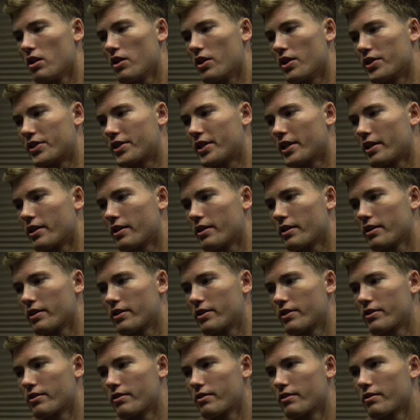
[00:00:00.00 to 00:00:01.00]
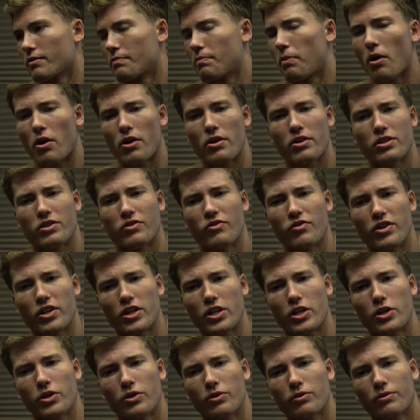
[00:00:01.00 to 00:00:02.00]
the part of this
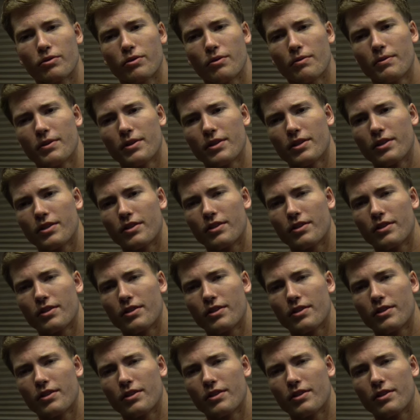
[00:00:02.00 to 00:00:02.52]
video,